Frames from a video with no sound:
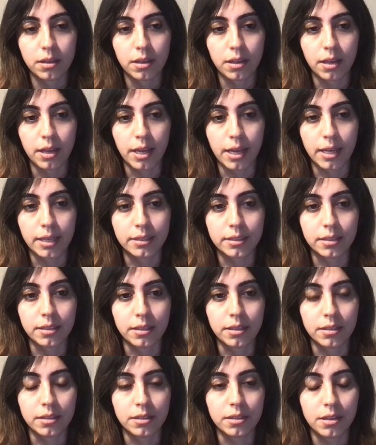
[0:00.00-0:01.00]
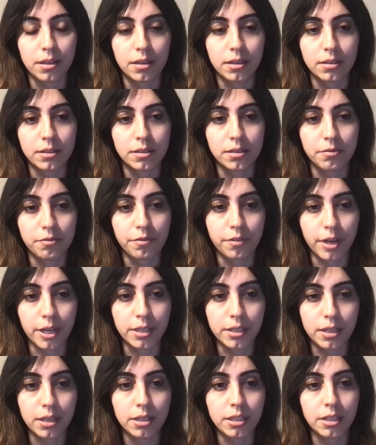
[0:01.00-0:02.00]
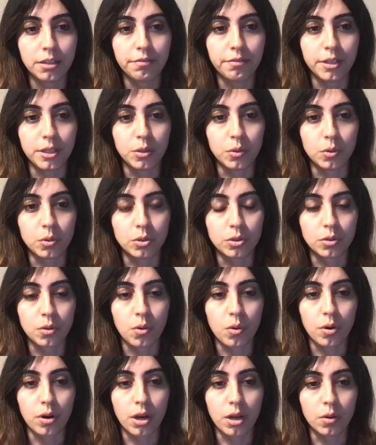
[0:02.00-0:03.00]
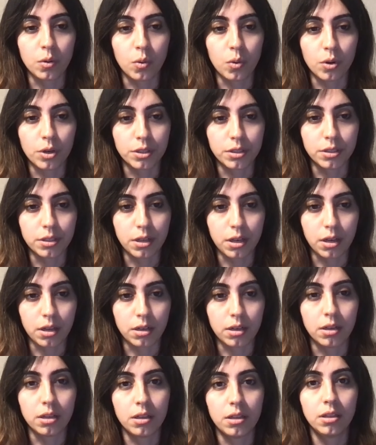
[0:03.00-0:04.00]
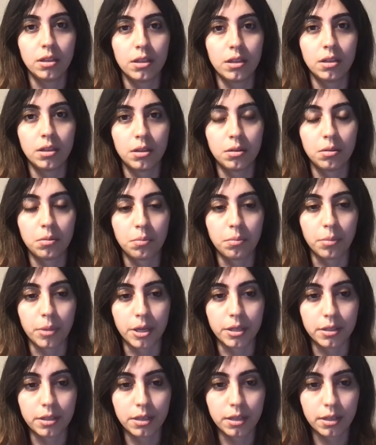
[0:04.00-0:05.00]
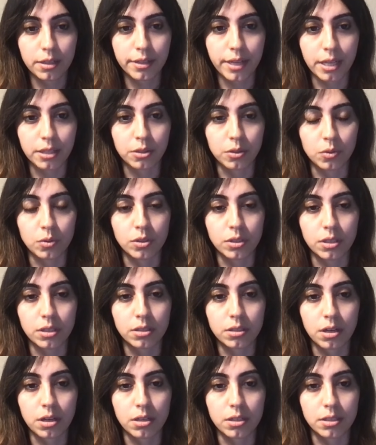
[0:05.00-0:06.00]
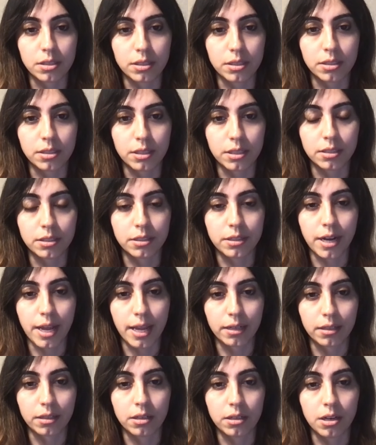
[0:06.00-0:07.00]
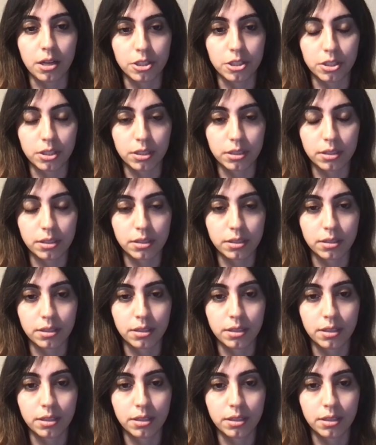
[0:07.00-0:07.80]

And finally, we used Coral ordinal model that uses consistent rank logits.